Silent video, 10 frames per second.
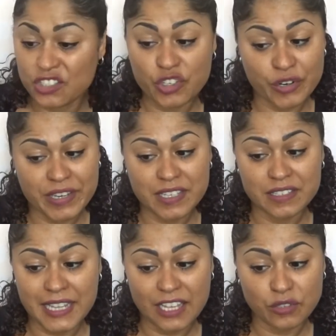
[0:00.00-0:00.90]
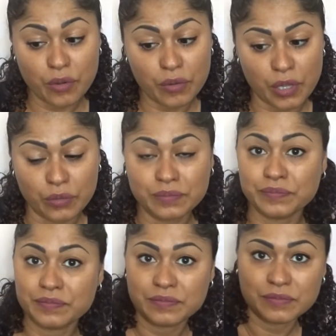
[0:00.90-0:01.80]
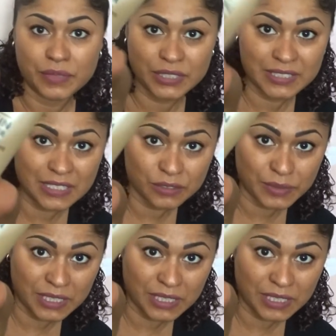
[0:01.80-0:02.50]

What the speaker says: Jergens Natural Glow. Sounds really